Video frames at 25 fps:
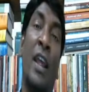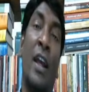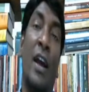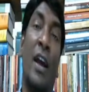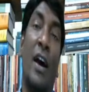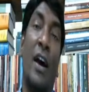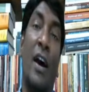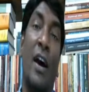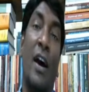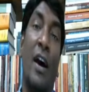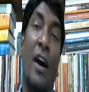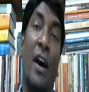
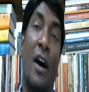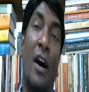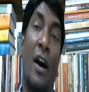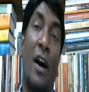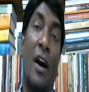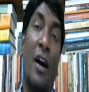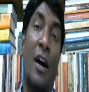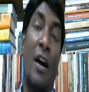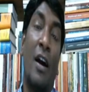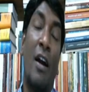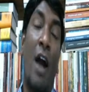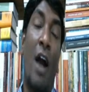
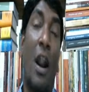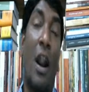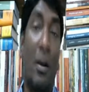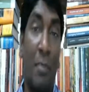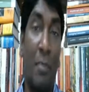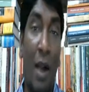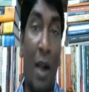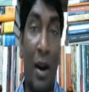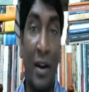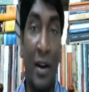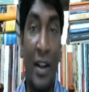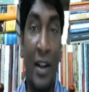car
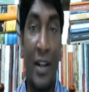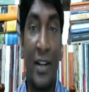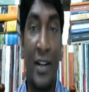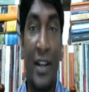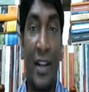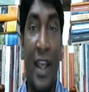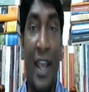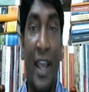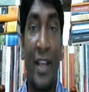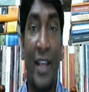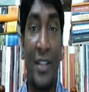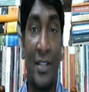market
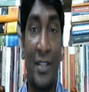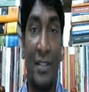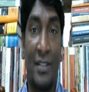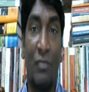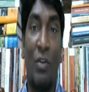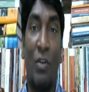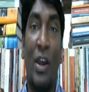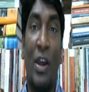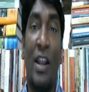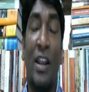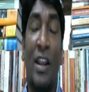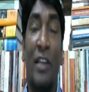case
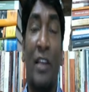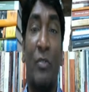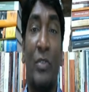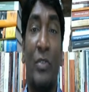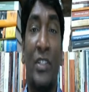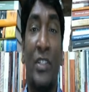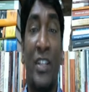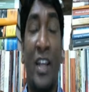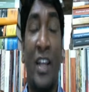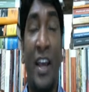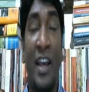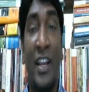while he was
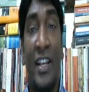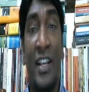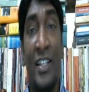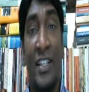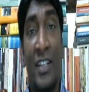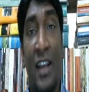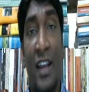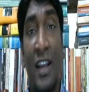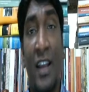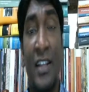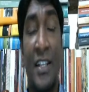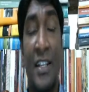in
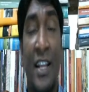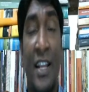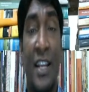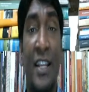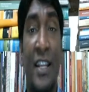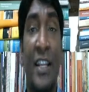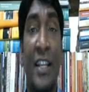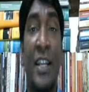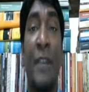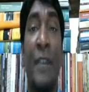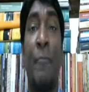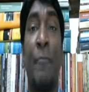ISI
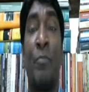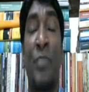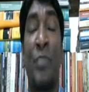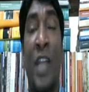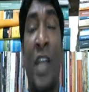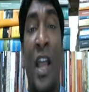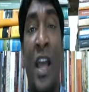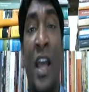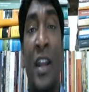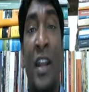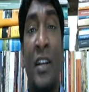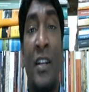Delhi,
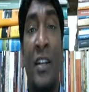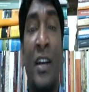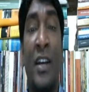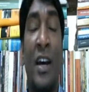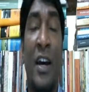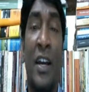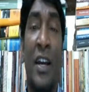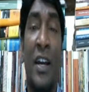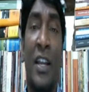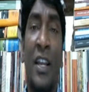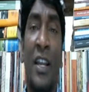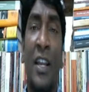and
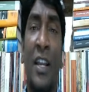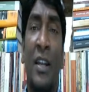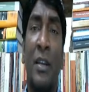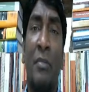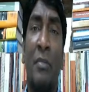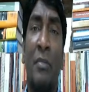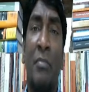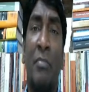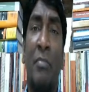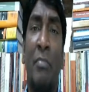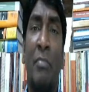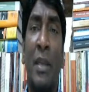he
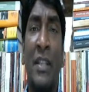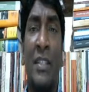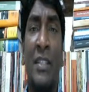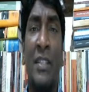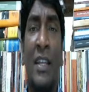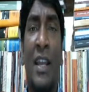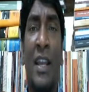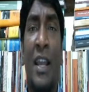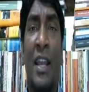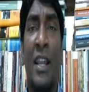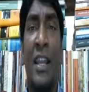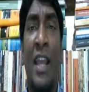
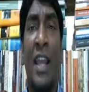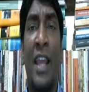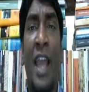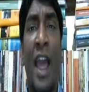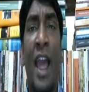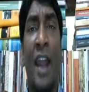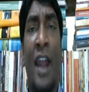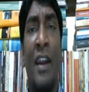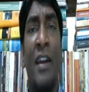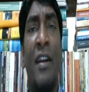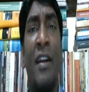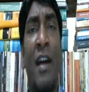basically
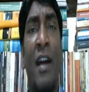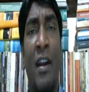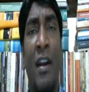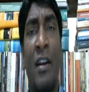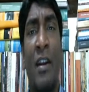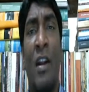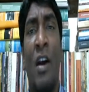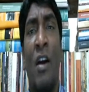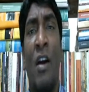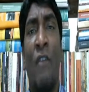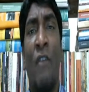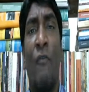had done
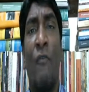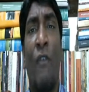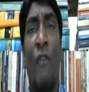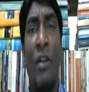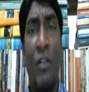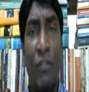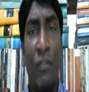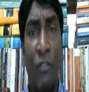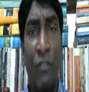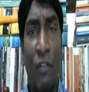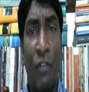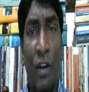
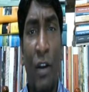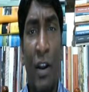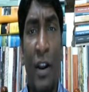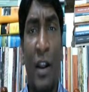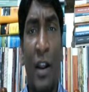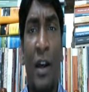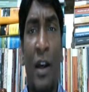wonderful